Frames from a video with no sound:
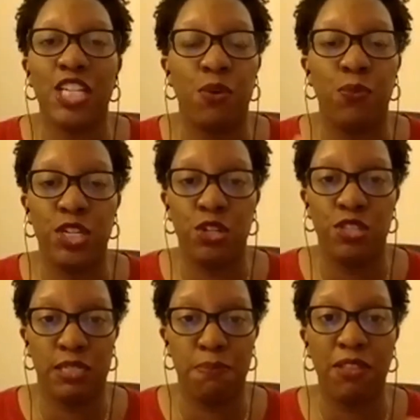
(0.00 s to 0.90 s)
we do
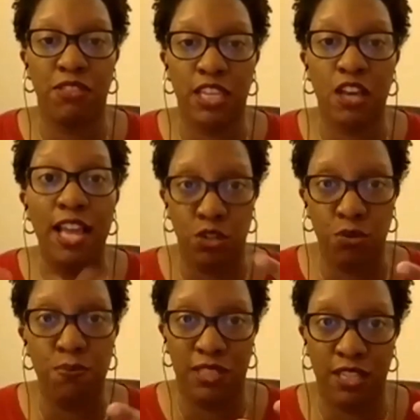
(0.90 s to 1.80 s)
these I do
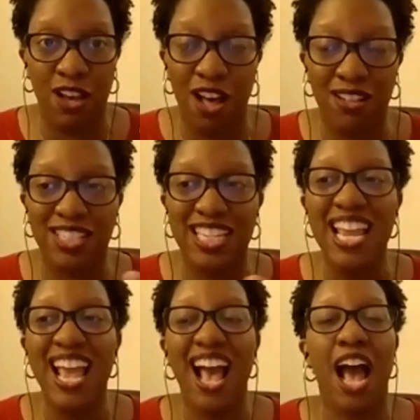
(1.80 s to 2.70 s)
monthly calls,
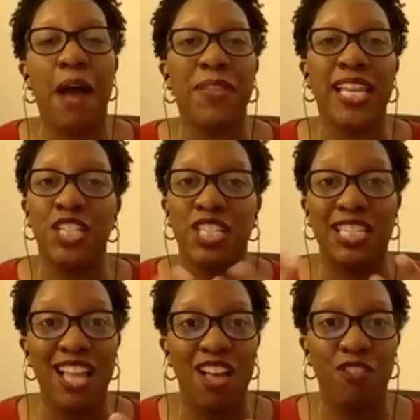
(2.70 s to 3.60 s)
and I just
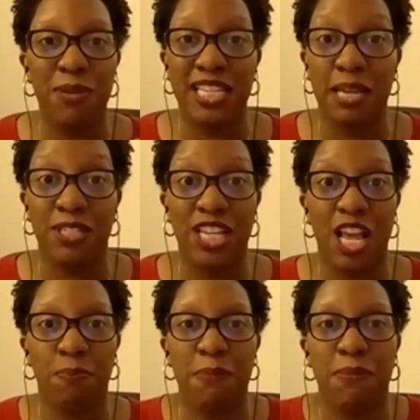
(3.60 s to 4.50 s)
love being able to
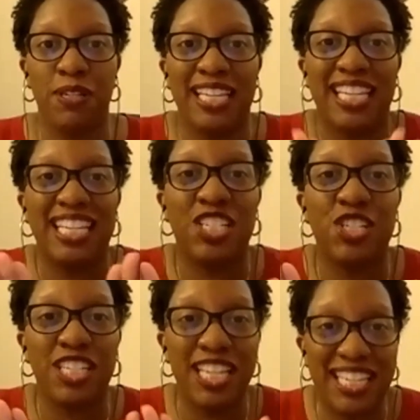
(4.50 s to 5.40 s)
help people. Like, it's
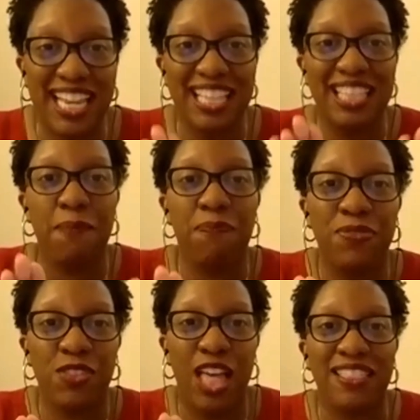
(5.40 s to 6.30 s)
just like getting them
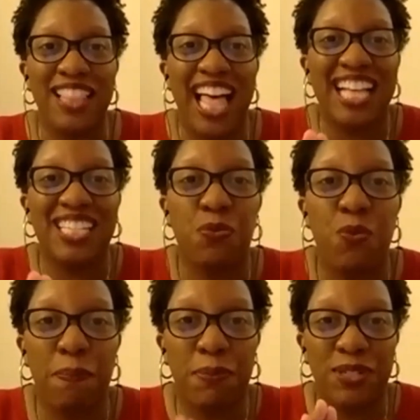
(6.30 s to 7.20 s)
that last
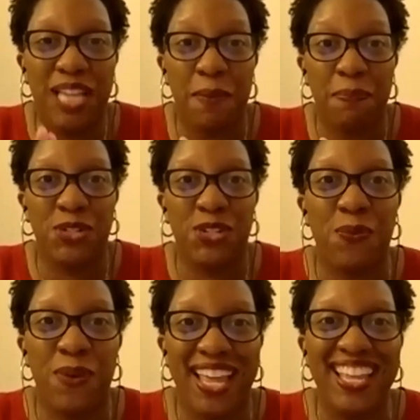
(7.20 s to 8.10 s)
1% push of the
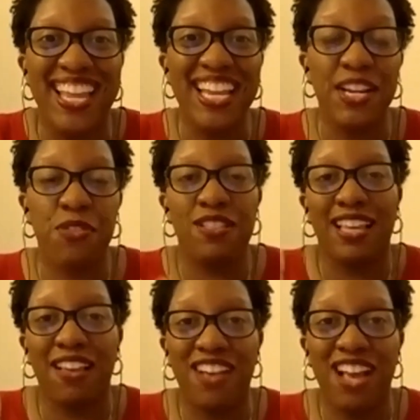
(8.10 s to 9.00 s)
way. They're
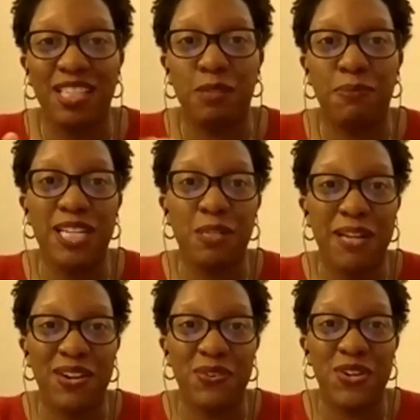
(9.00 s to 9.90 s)
like, I've got this pitch, but
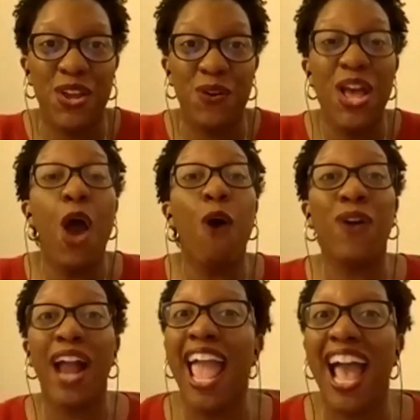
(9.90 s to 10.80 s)
I don't know.
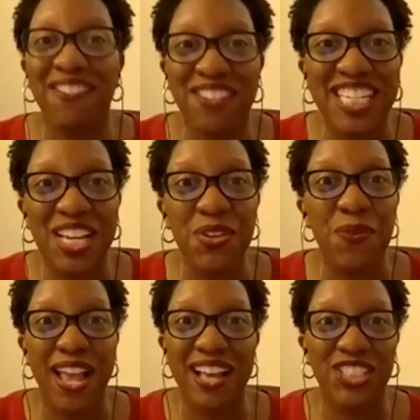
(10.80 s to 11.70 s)
Or I have to tell you,
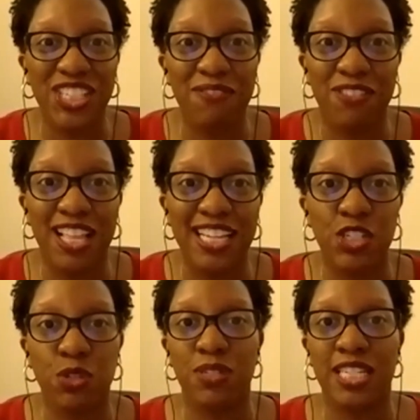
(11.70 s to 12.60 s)
I actually have clients
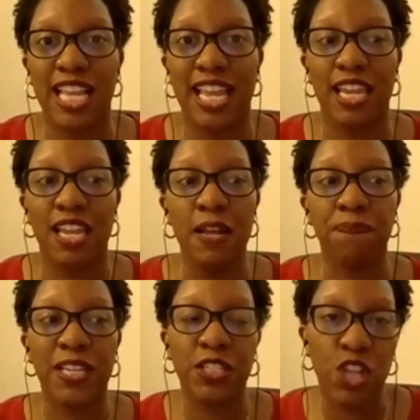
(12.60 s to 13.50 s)
who will say,
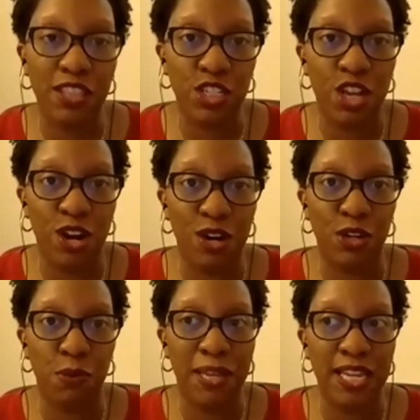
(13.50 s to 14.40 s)
I saw this
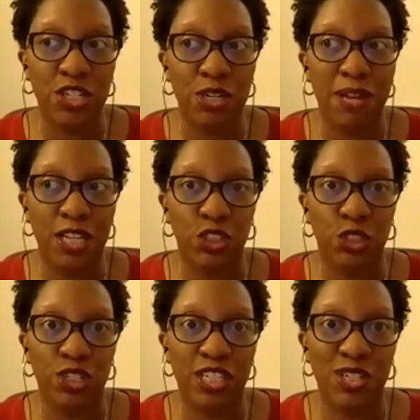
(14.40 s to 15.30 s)
Haro pitch. I'm not
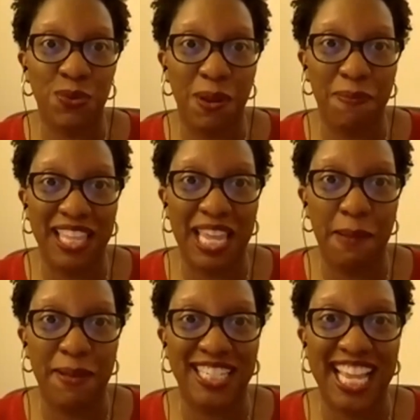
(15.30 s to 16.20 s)
sure. Here's what I'm thinking
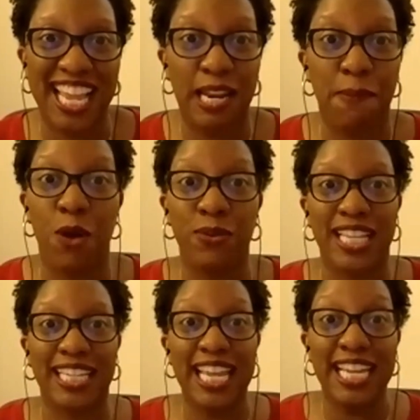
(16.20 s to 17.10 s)
about saying. And I'm always
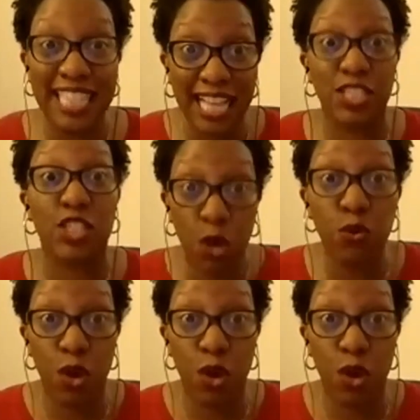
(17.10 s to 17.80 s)
like, yes, go.